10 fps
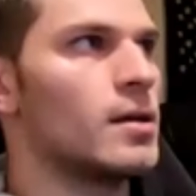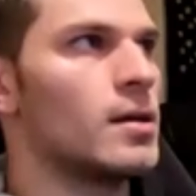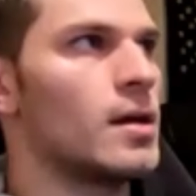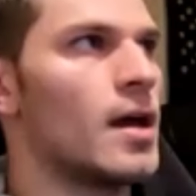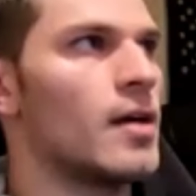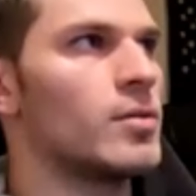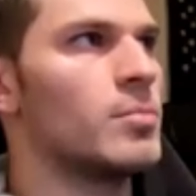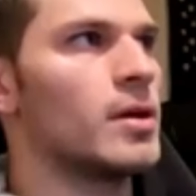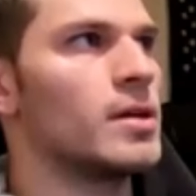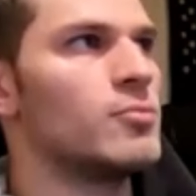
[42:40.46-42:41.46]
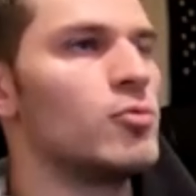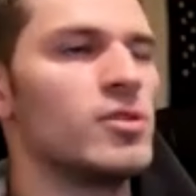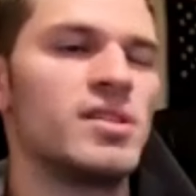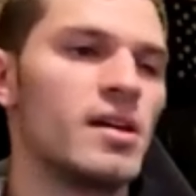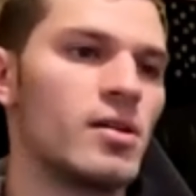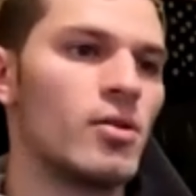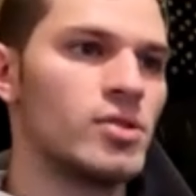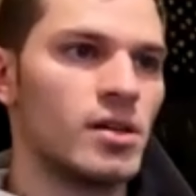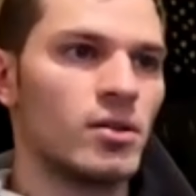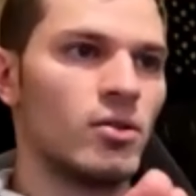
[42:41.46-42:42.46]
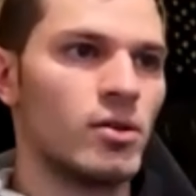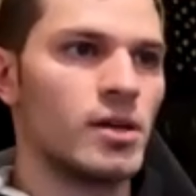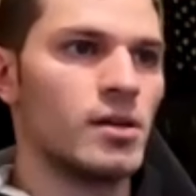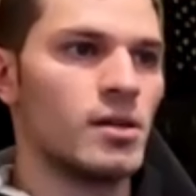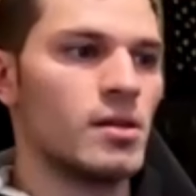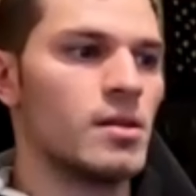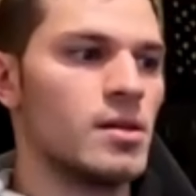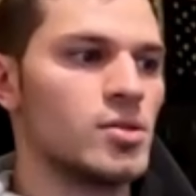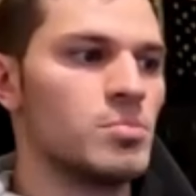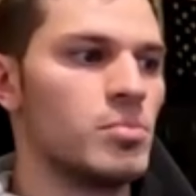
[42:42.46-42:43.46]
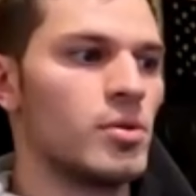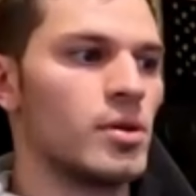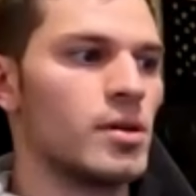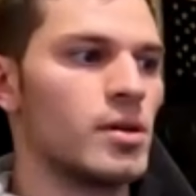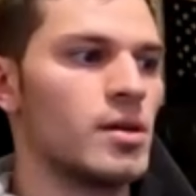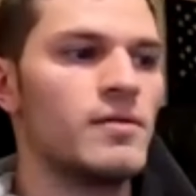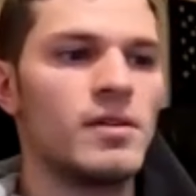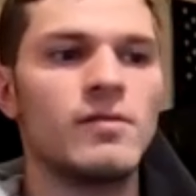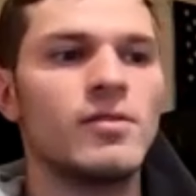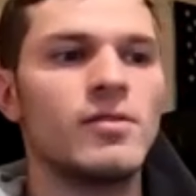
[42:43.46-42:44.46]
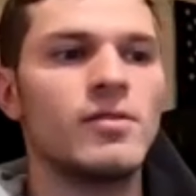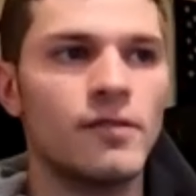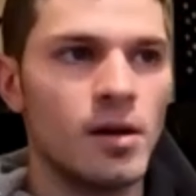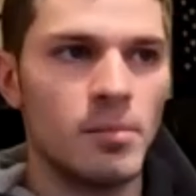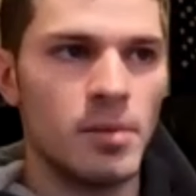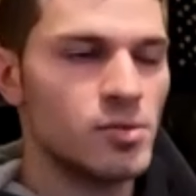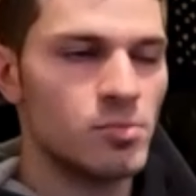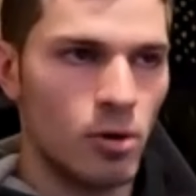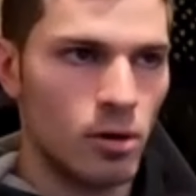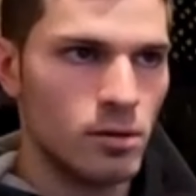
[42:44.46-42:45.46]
everybody would go take a look at this book, even if you're not a fan of baseball,